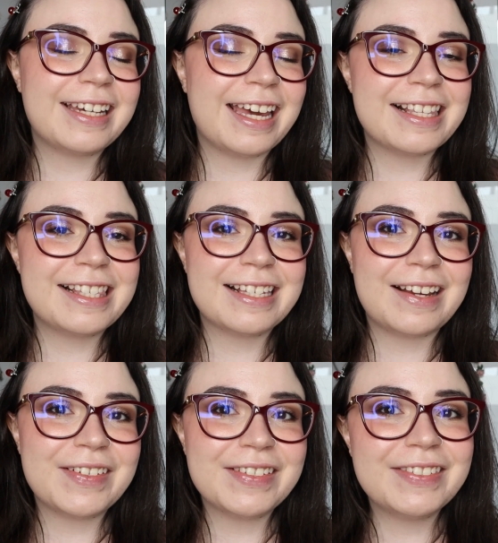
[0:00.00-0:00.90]
guys,
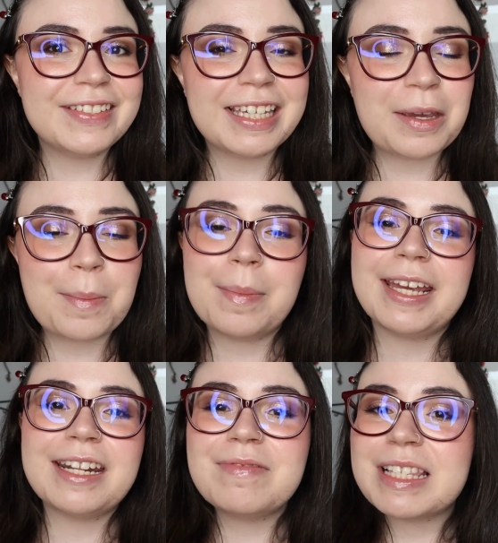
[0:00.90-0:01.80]
how are you doing?
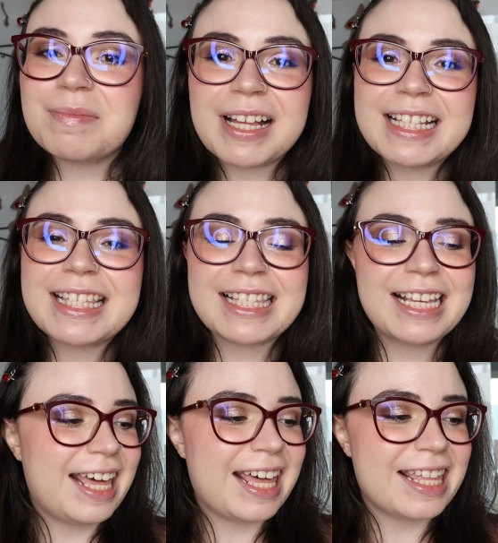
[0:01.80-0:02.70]
My name is Mels,
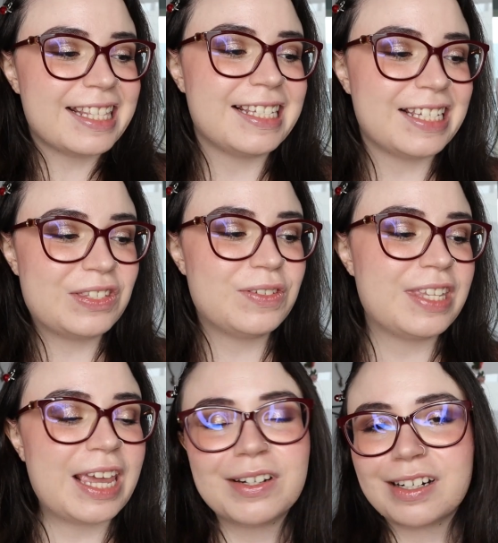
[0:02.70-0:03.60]
and
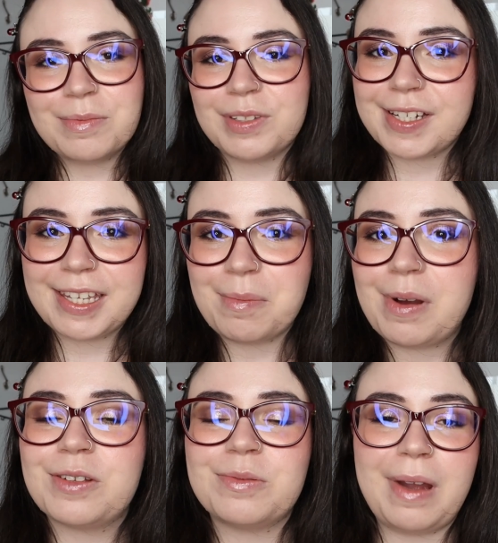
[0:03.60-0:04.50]
today we're gonna be talking
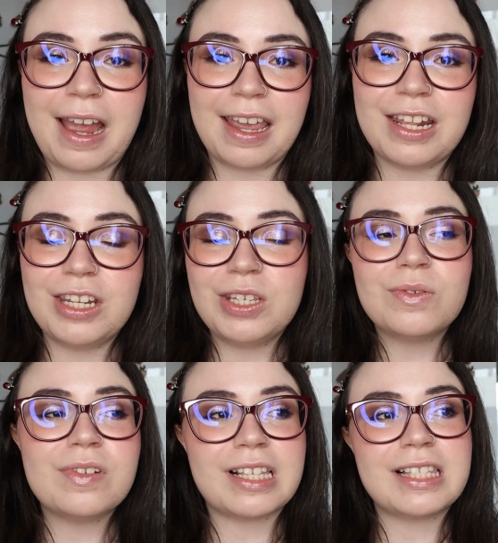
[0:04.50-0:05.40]
about my
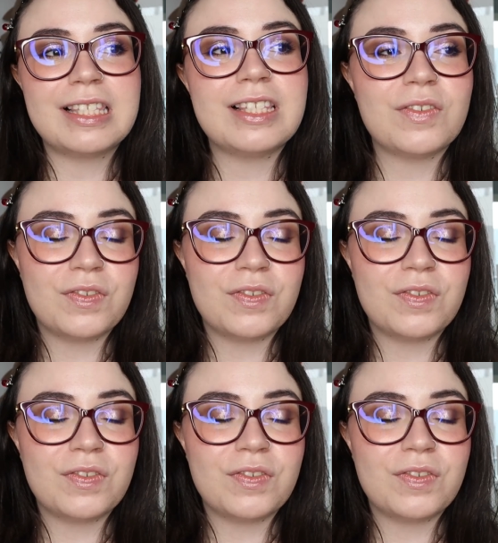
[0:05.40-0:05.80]
newest